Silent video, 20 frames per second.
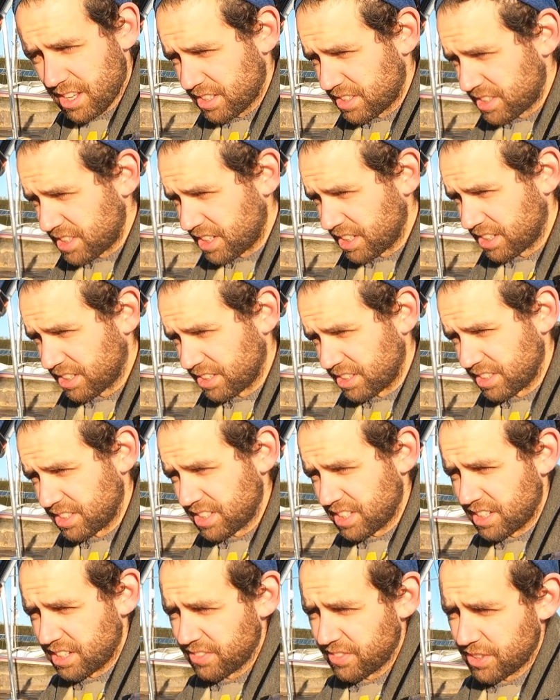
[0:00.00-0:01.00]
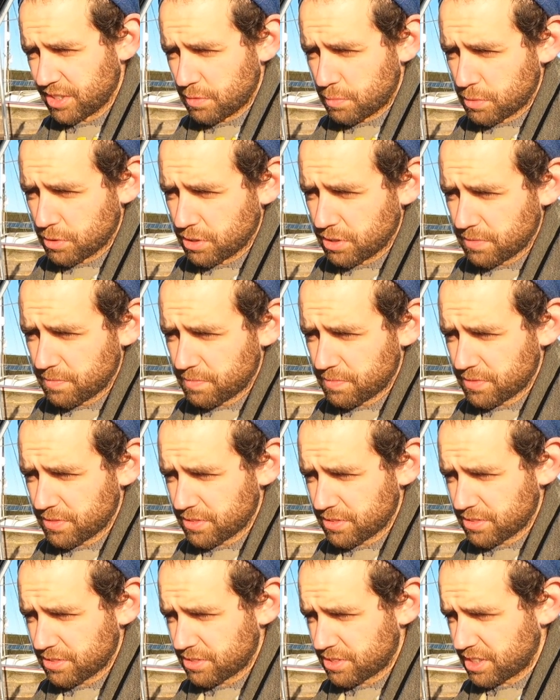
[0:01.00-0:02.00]
silicone this in, I've only put
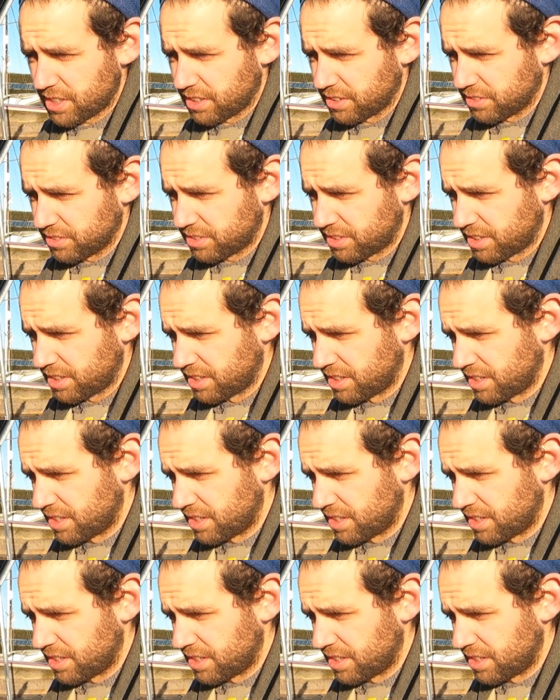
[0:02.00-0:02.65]
seals.